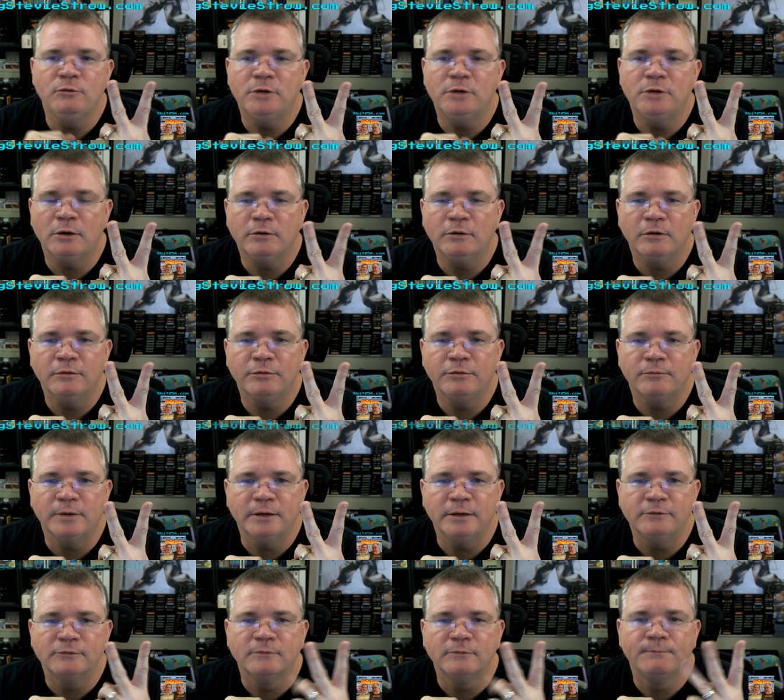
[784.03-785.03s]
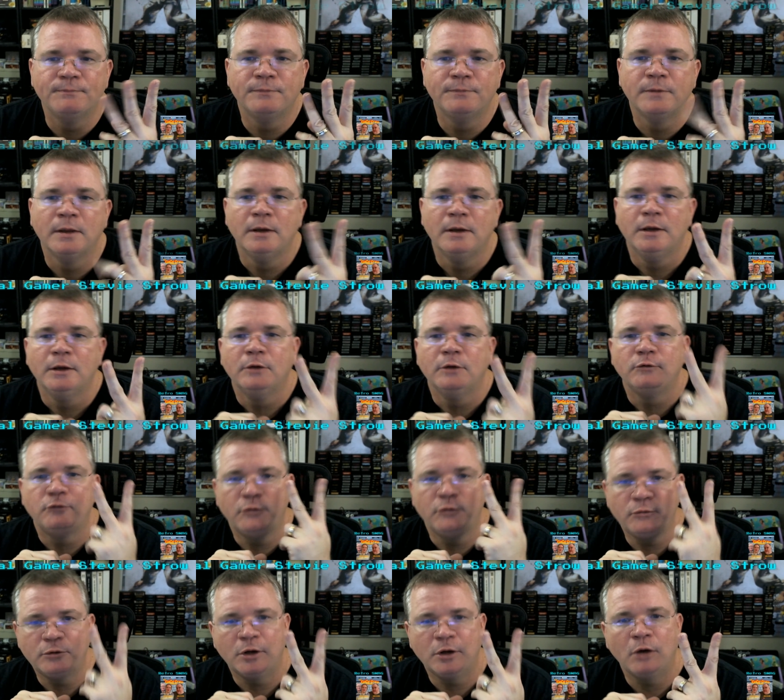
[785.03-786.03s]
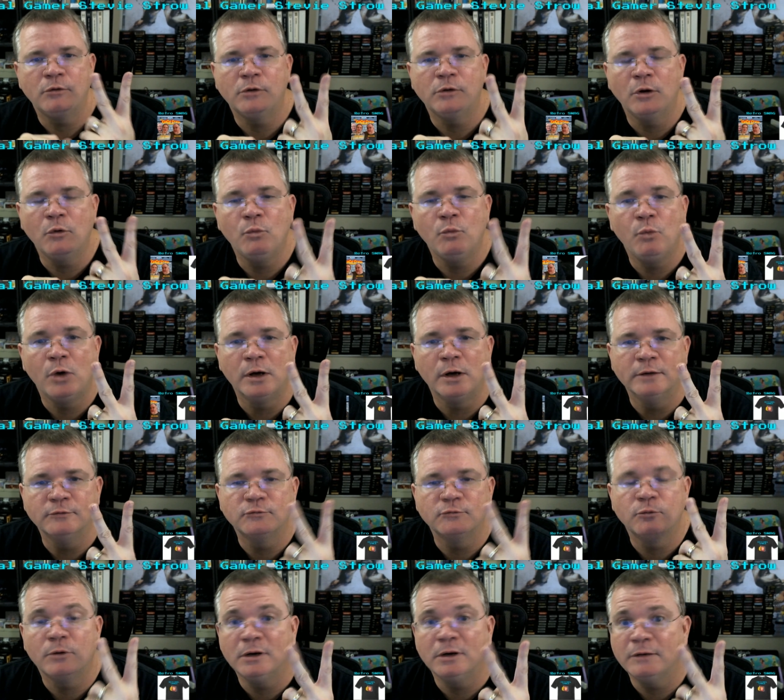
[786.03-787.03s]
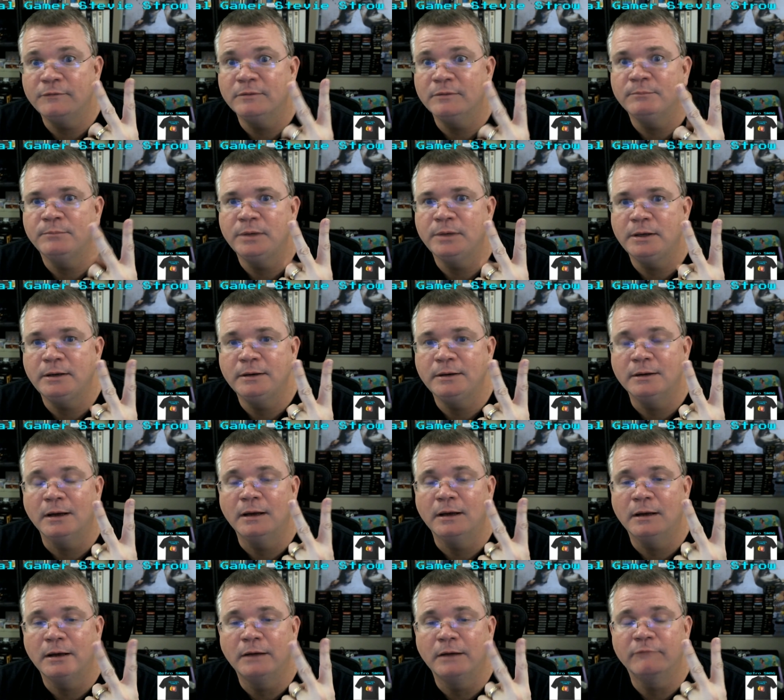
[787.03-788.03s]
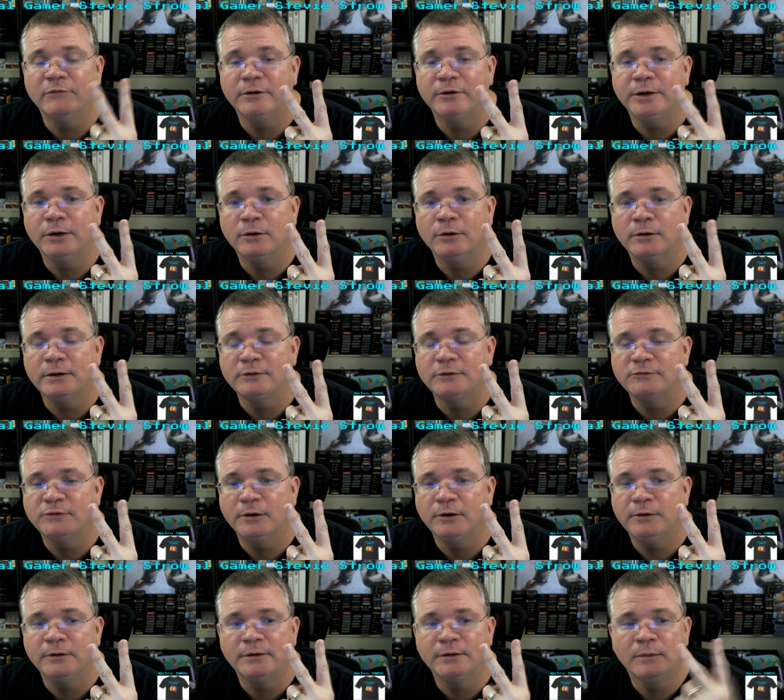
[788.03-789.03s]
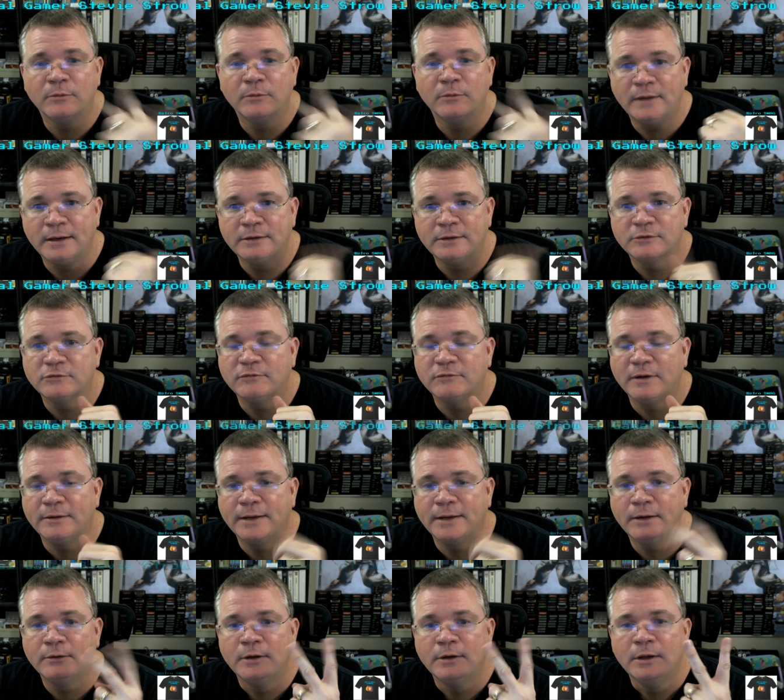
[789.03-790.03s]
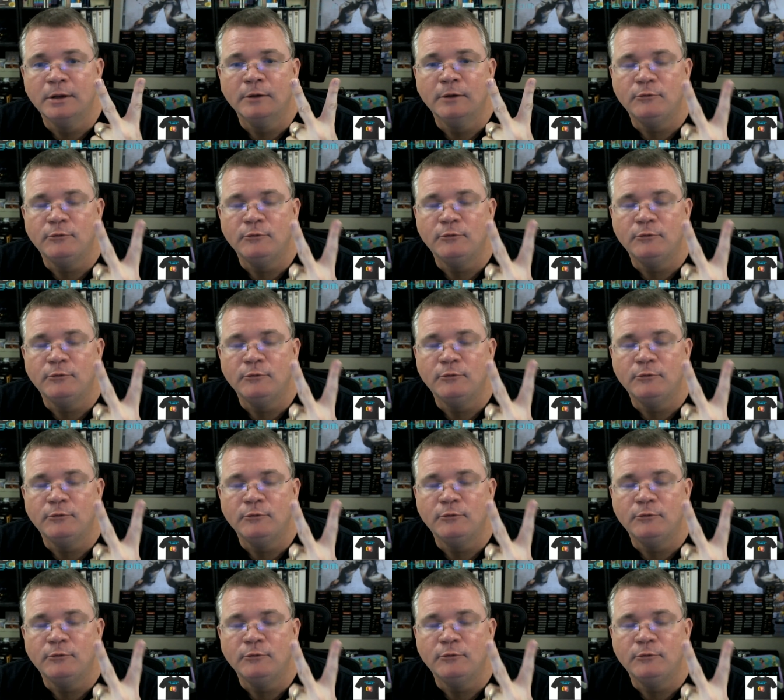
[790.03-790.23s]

Coco 3s. 2 Coco 1s, one of them being a very early serial number that I just found out,